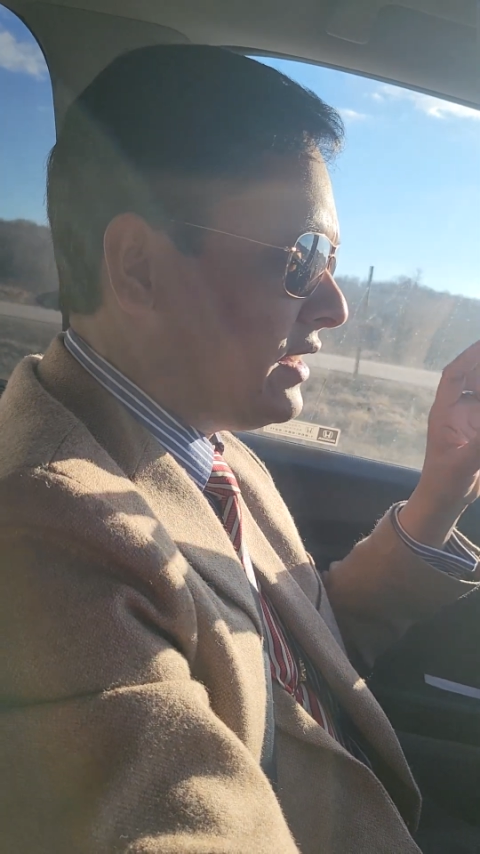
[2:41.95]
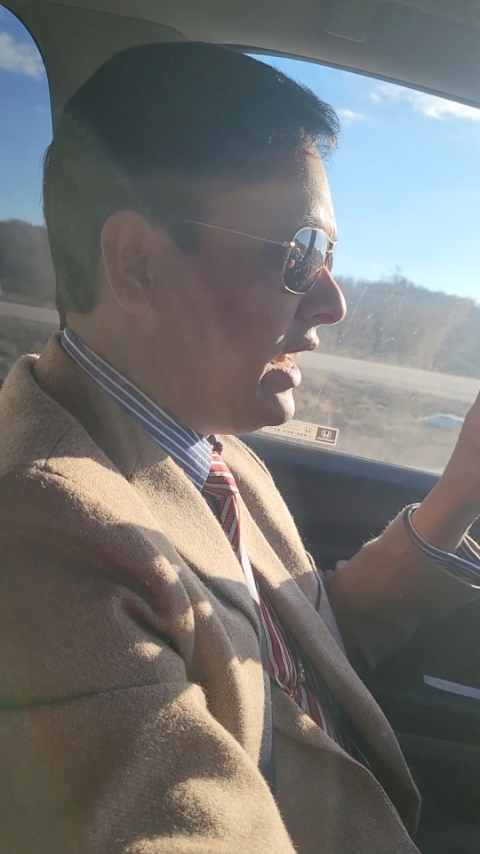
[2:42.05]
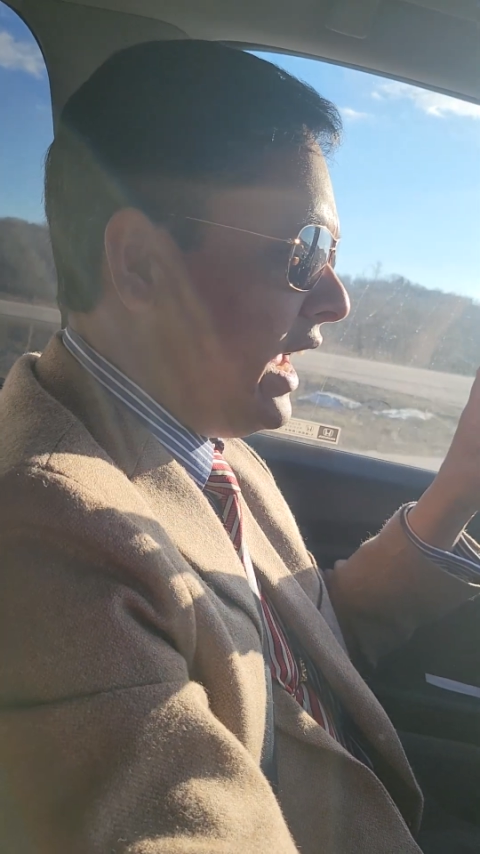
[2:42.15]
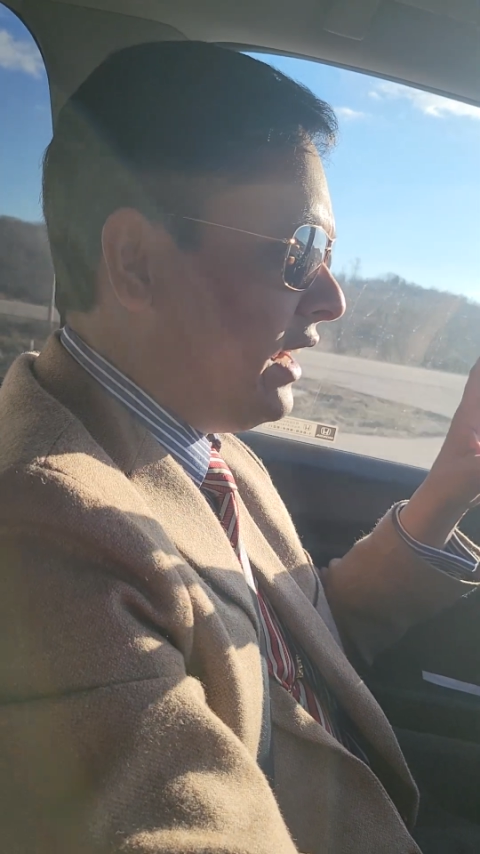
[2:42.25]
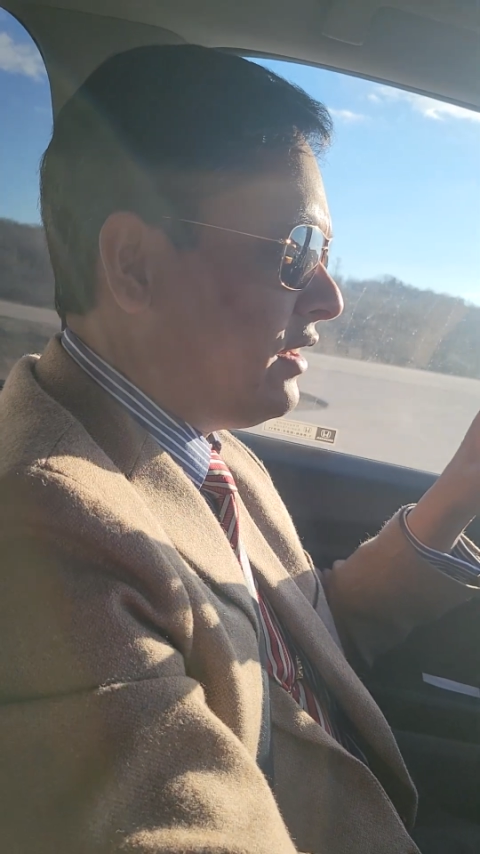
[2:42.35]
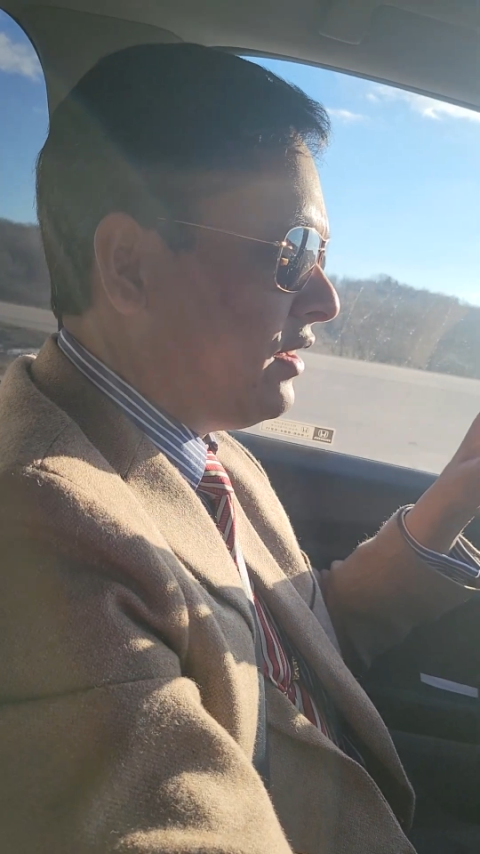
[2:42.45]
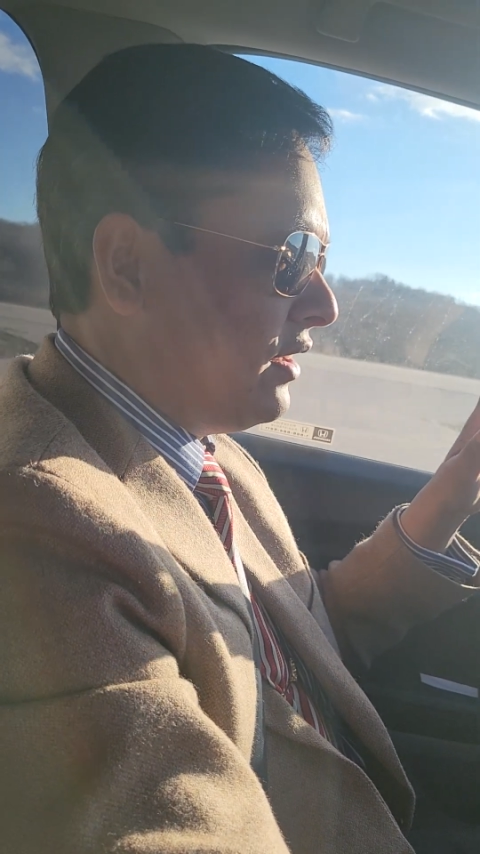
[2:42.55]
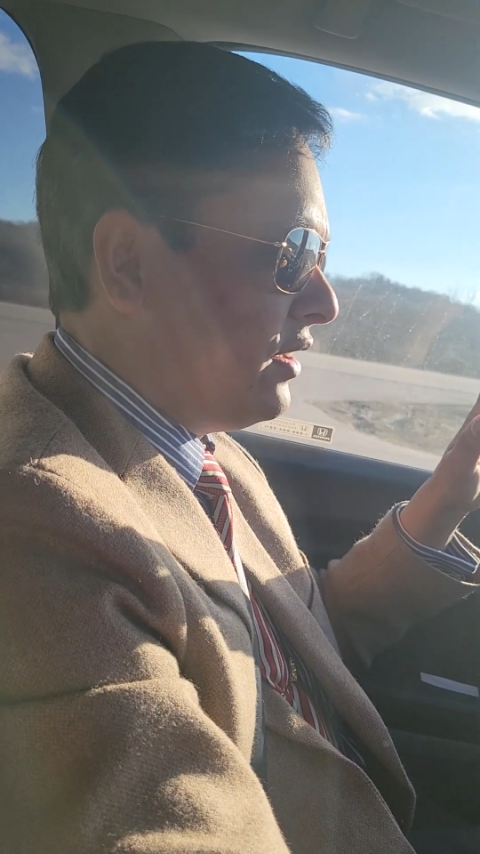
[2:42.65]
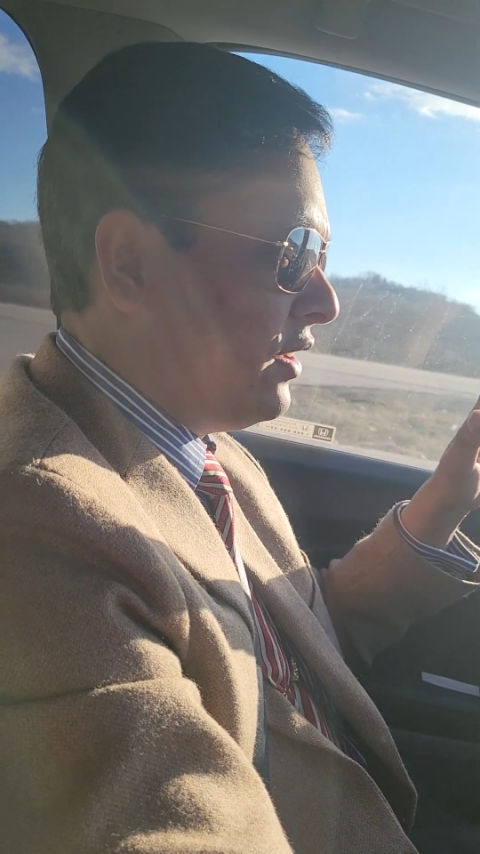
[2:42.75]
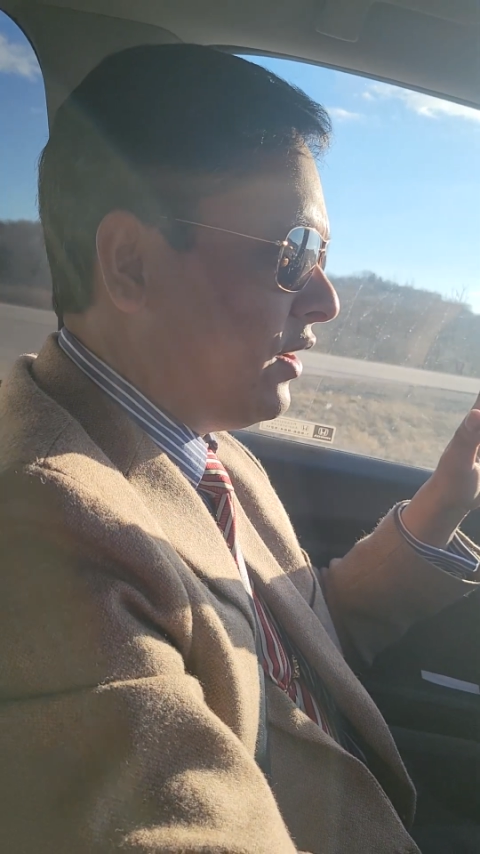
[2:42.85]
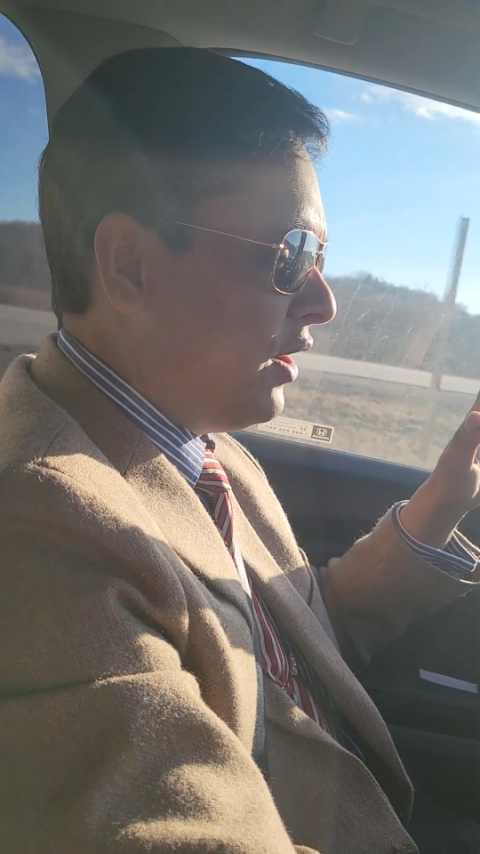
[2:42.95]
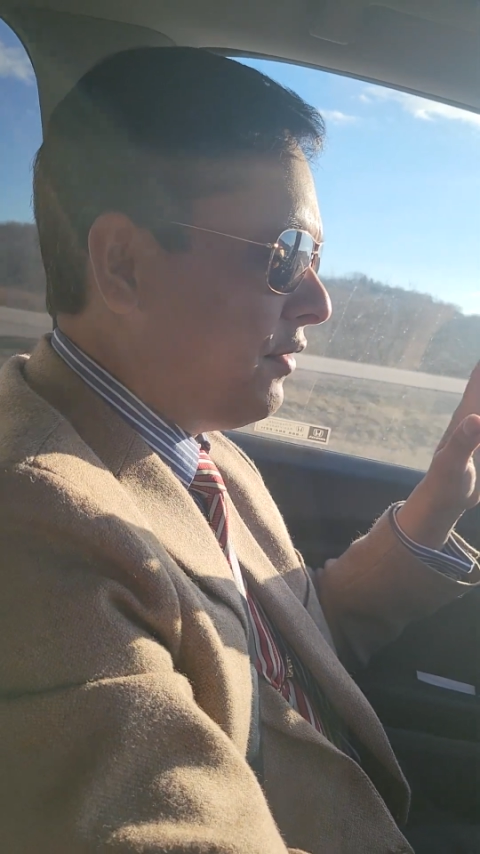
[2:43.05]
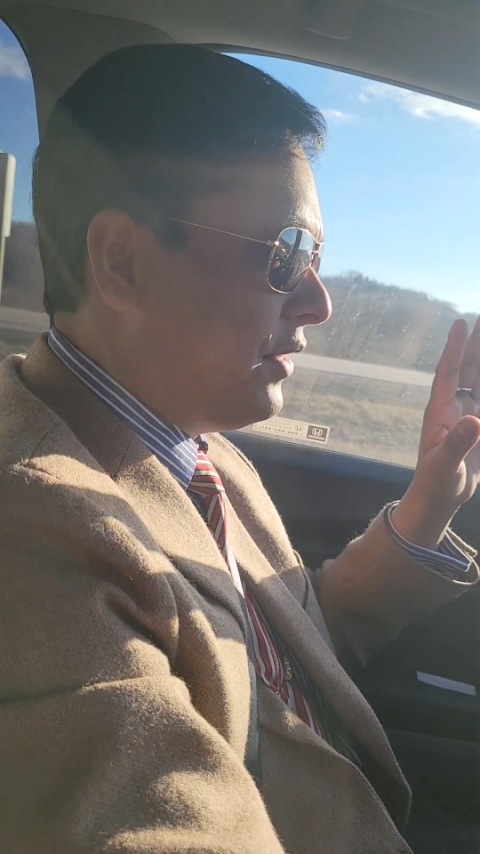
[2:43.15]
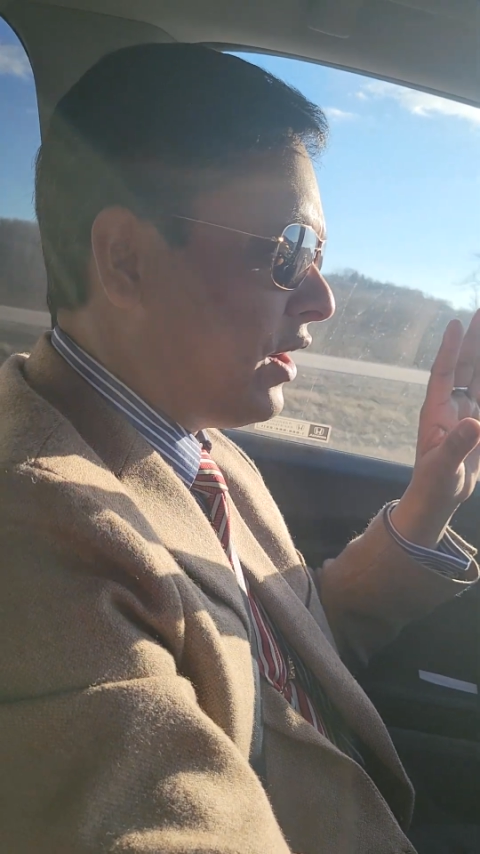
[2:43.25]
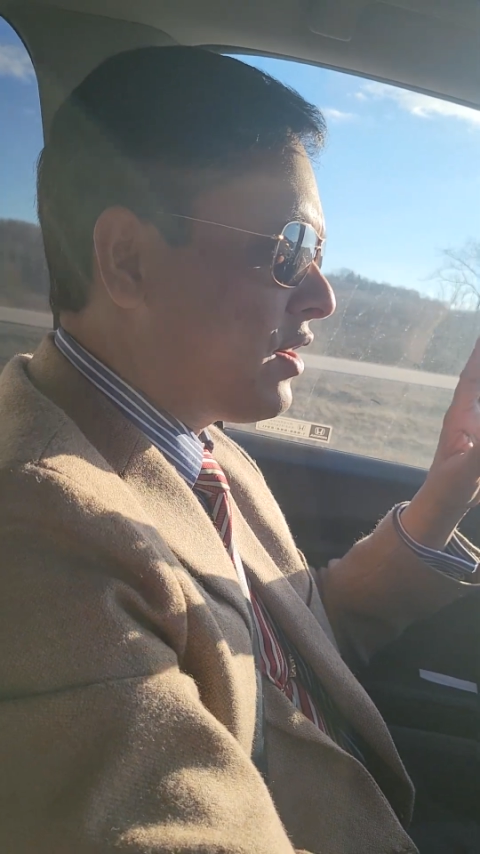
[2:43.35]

state of their